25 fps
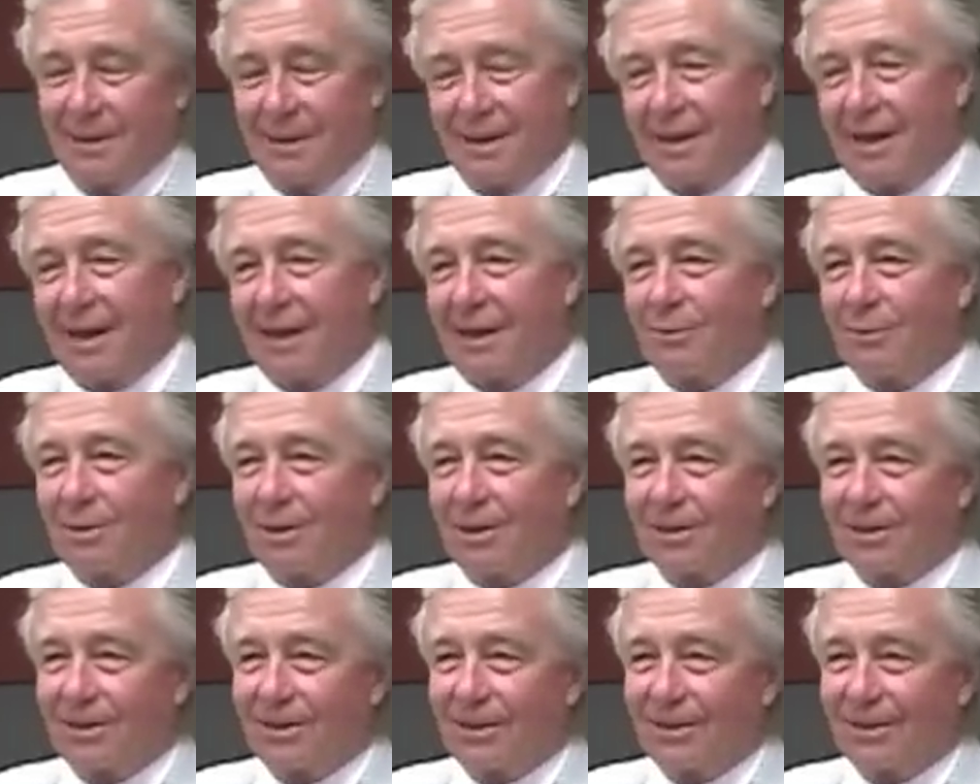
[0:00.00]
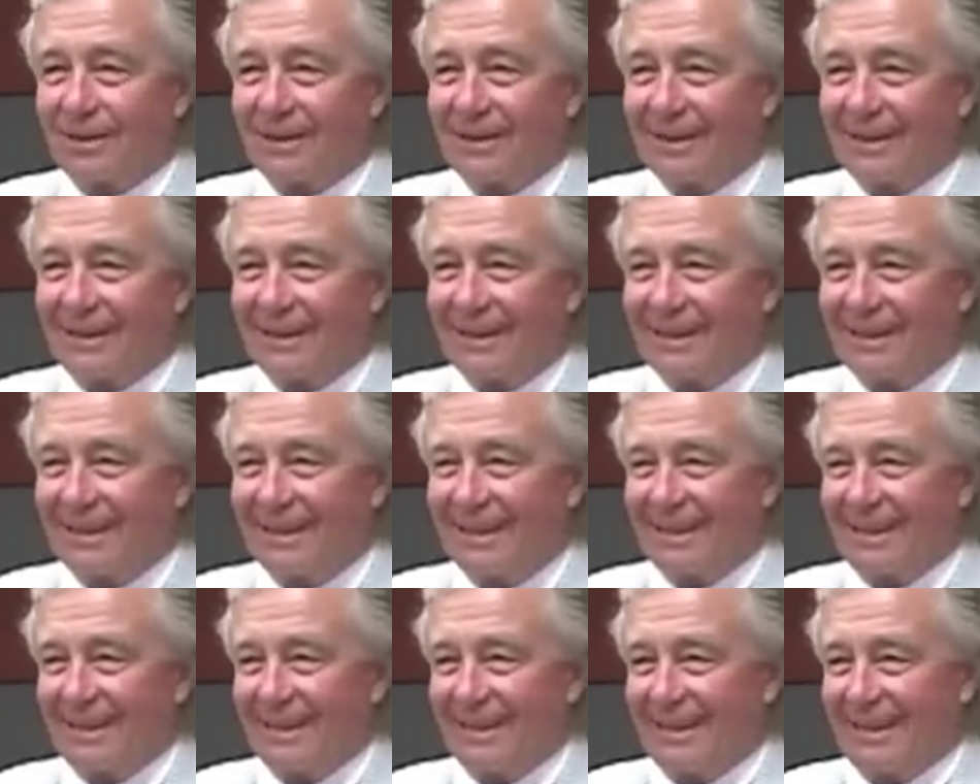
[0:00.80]
Well, that'll work too.
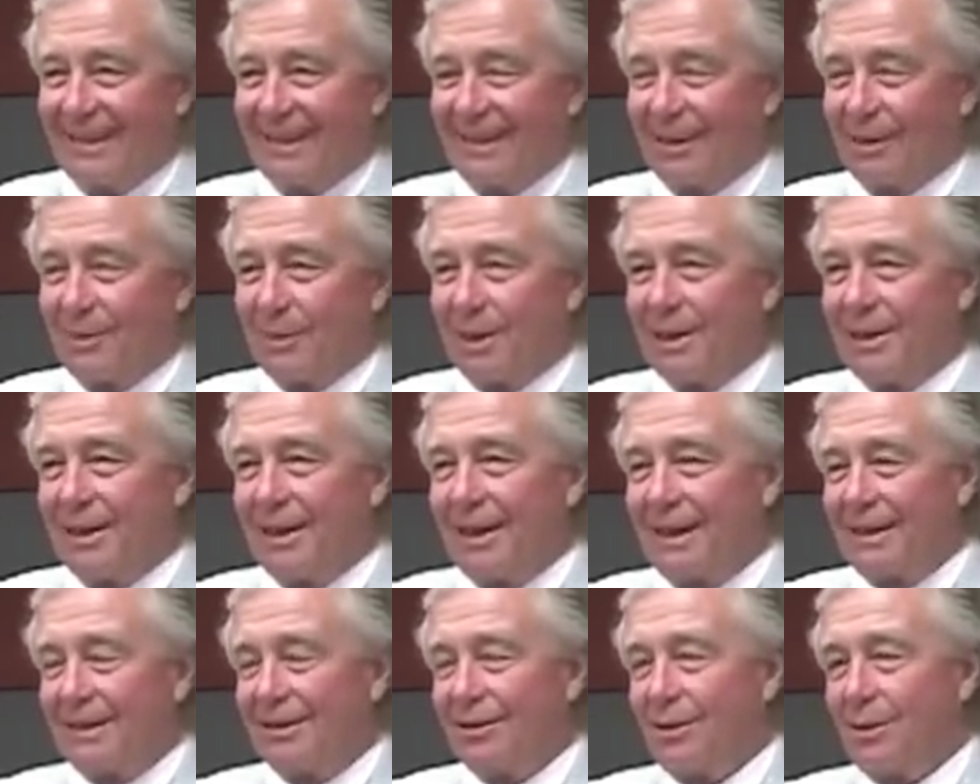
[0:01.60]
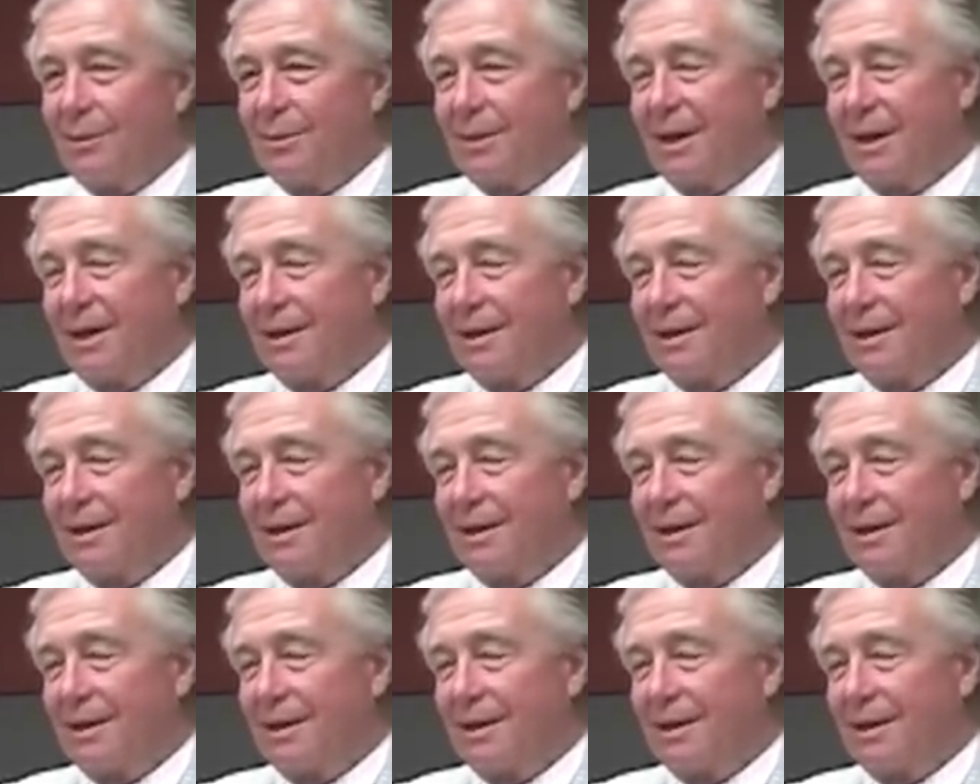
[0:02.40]
Now, my dad taught me,